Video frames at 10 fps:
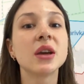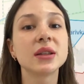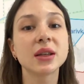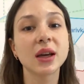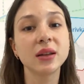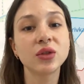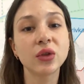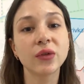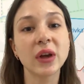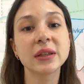The
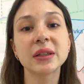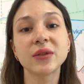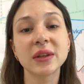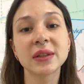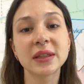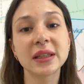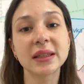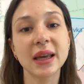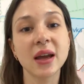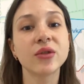counteroffensive in
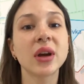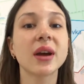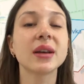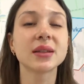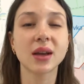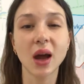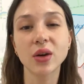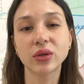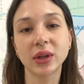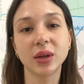this area has
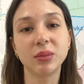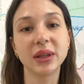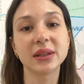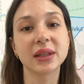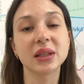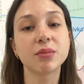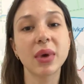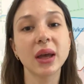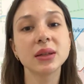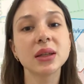currently been
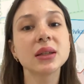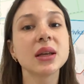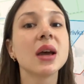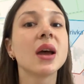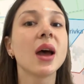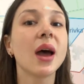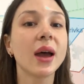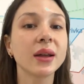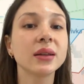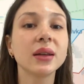suspended
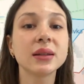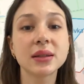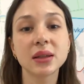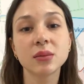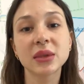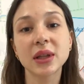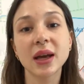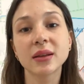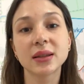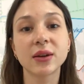and it seems
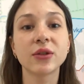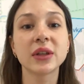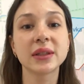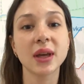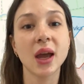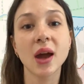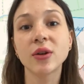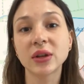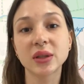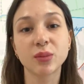like there is a
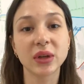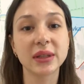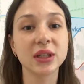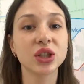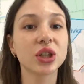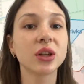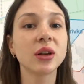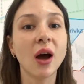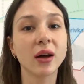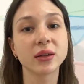
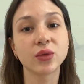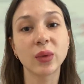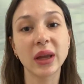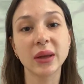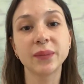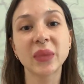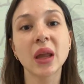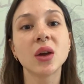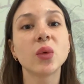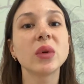repositioning underway.
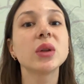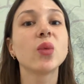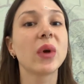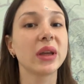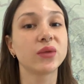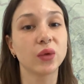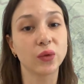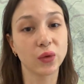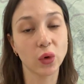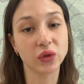We'll wait for
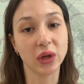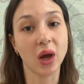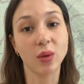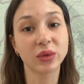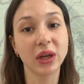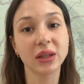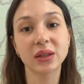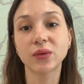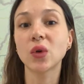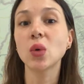further
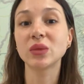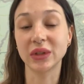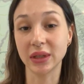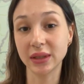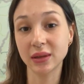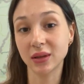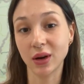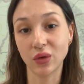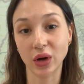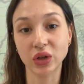updates from this
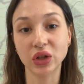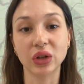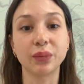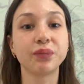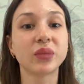direction.